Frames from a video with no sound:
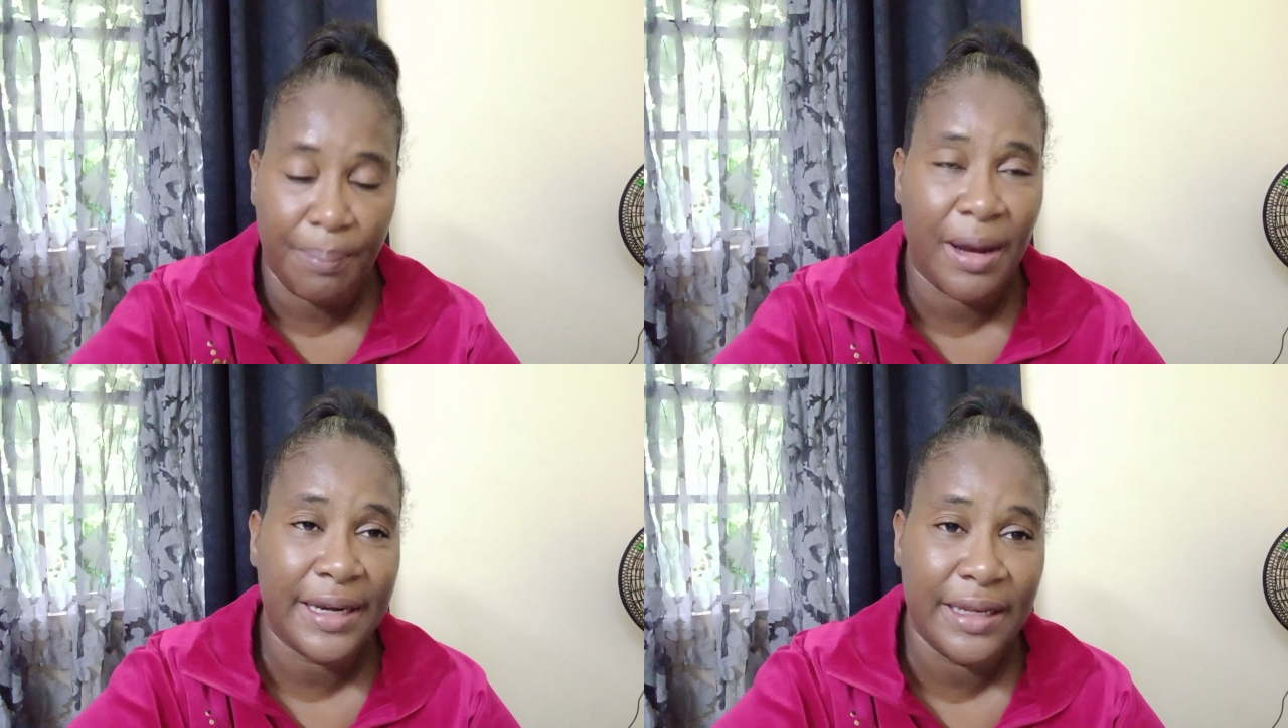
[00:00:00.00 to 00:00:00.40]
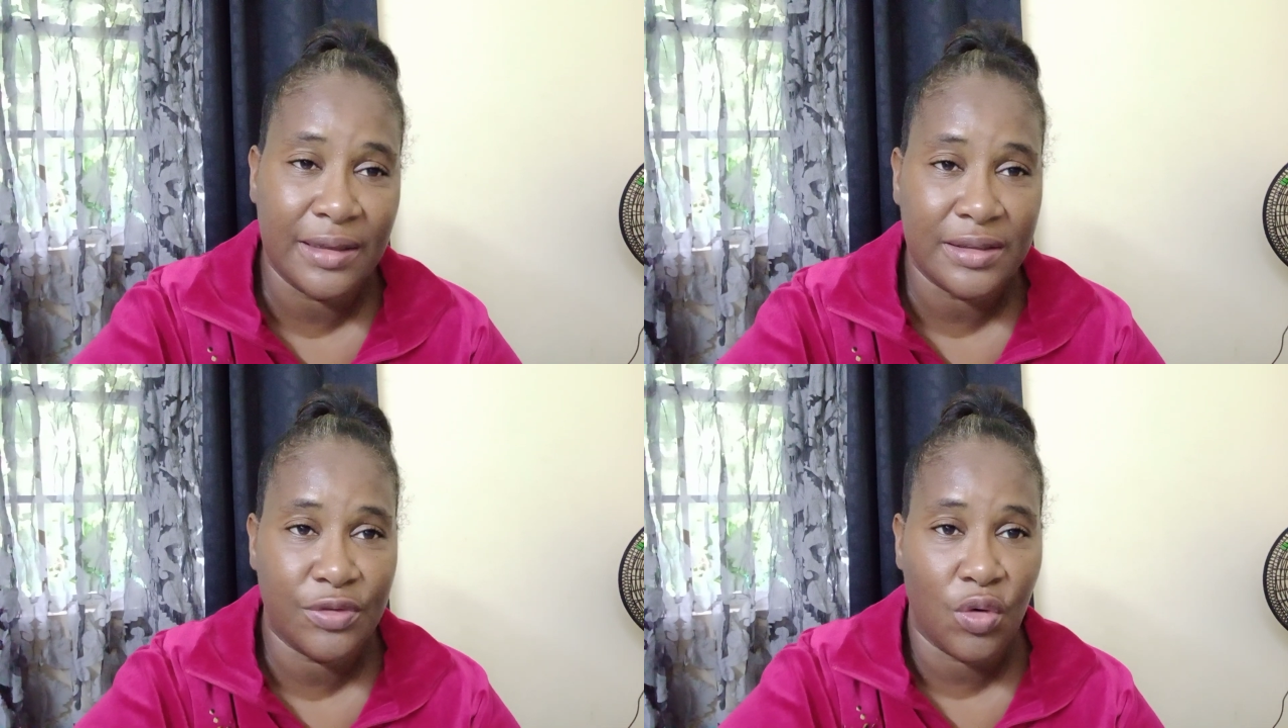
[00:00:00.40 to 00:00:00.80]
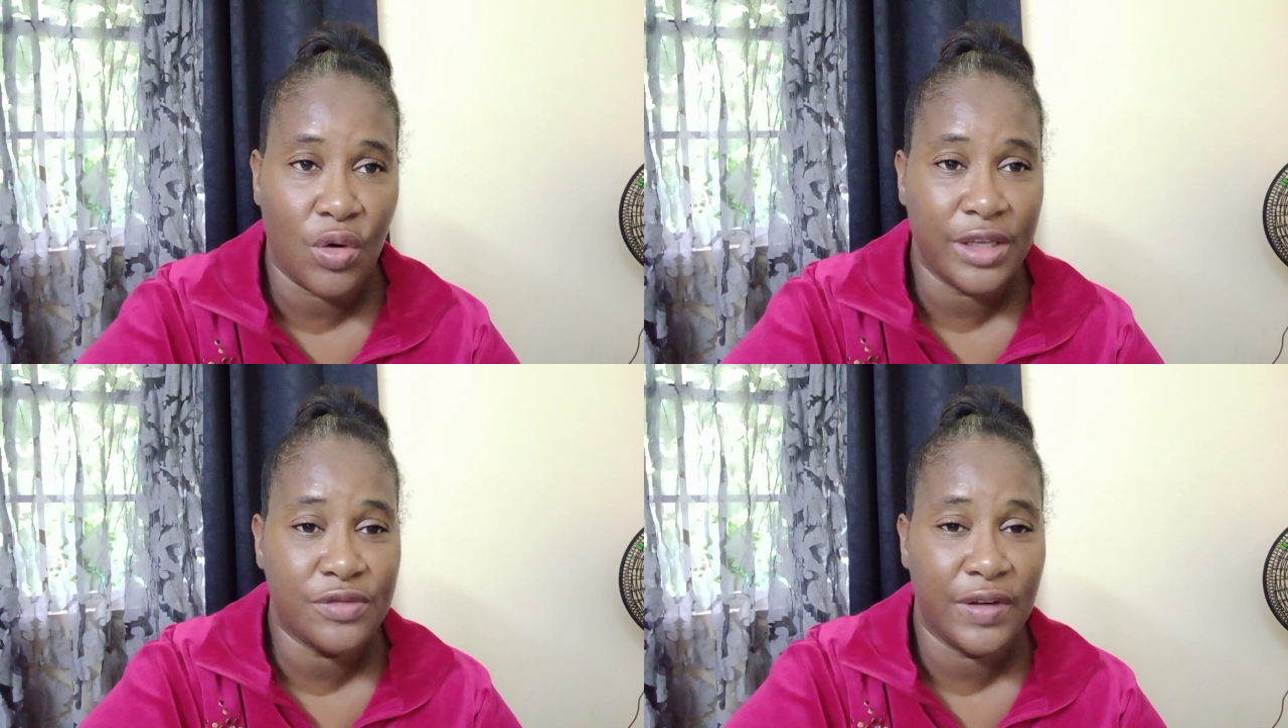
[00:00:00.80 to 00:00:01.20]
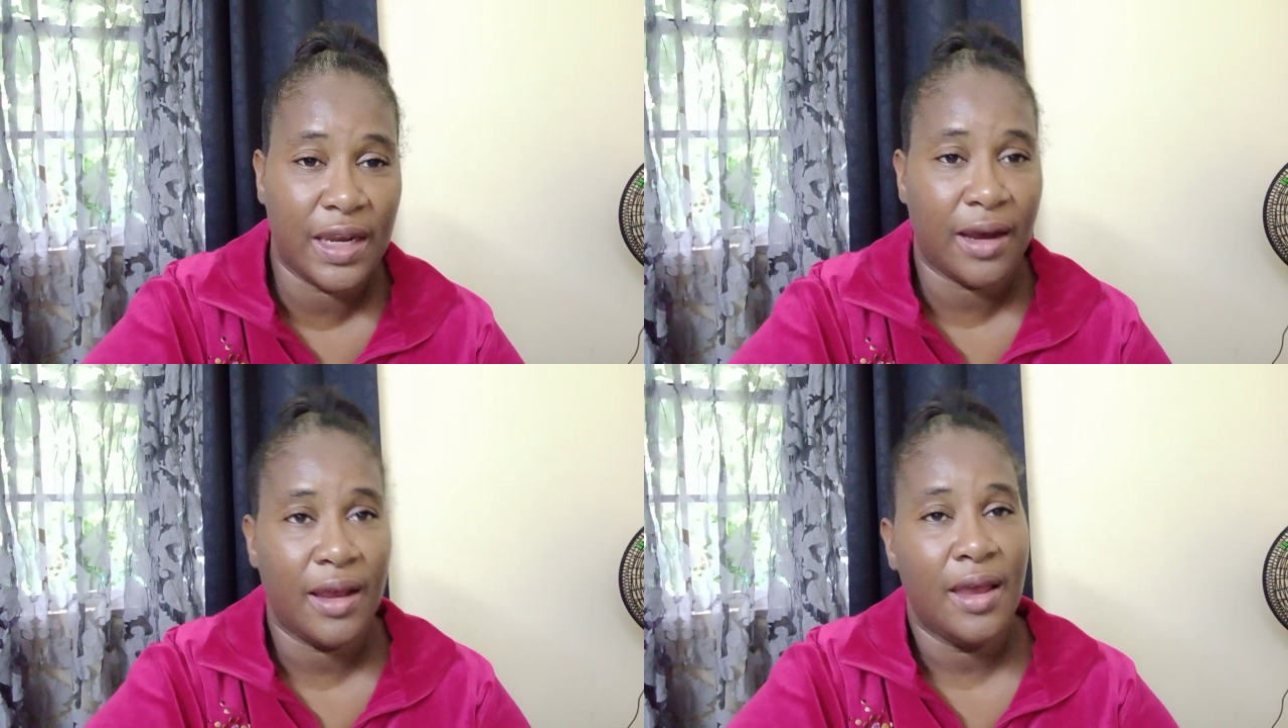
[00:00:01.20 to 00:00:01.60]
panels for his
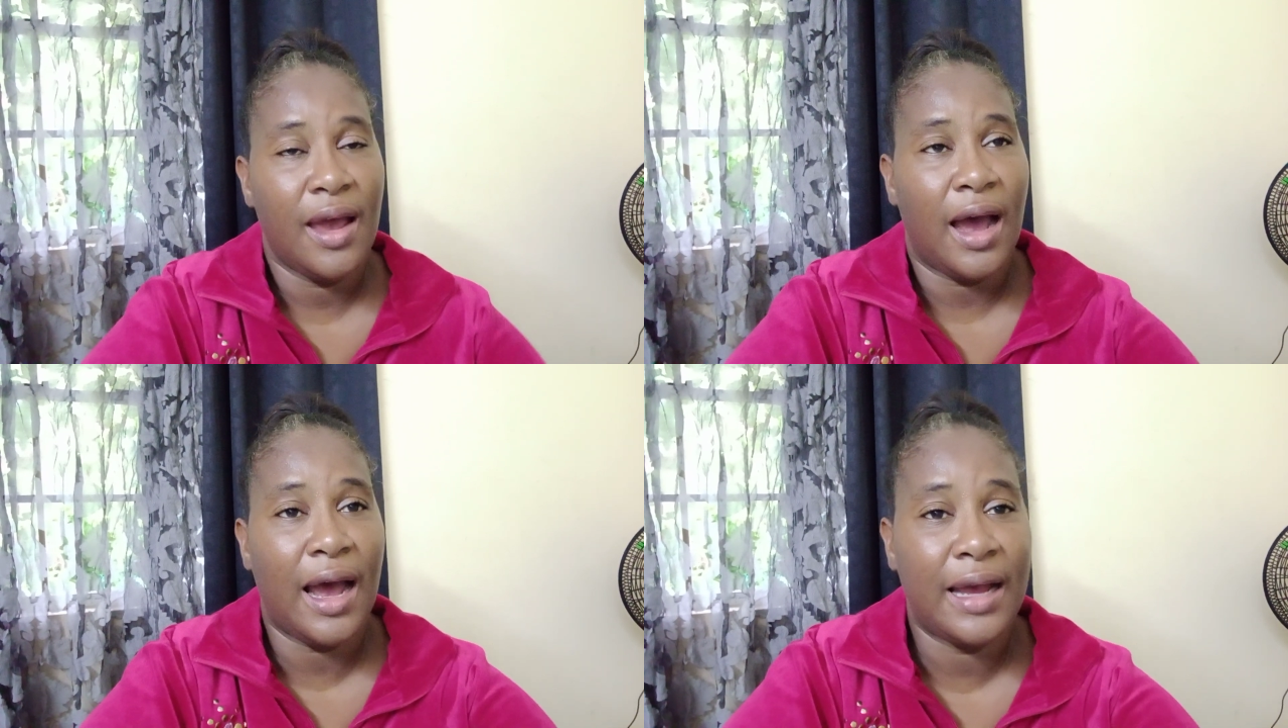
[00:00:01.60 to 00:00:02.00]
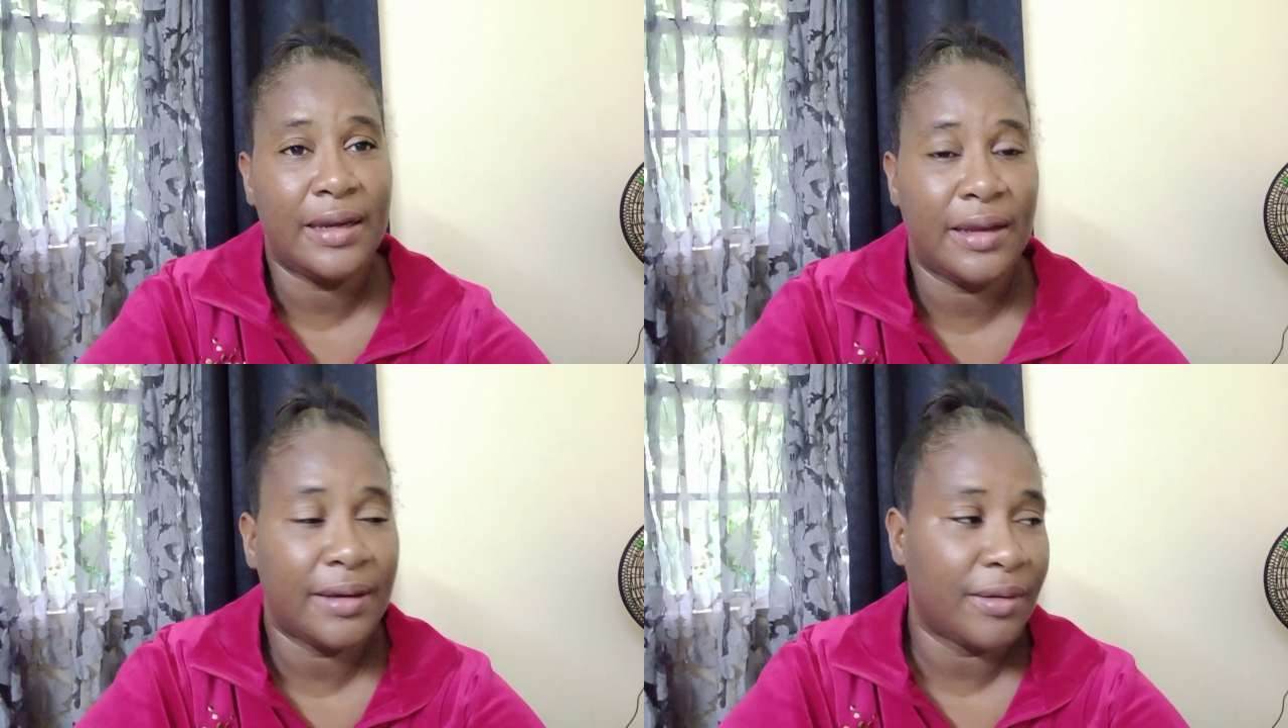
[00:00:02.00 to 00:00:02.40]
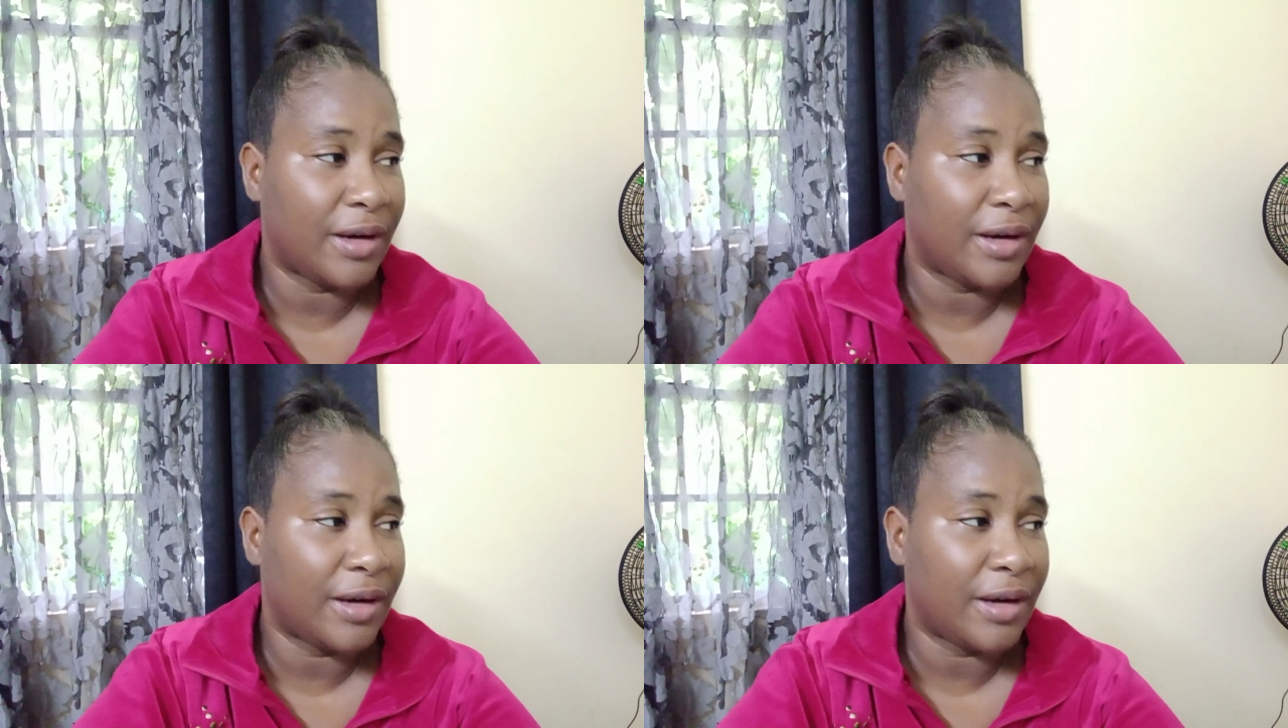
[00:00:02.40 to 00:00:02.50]
villa, and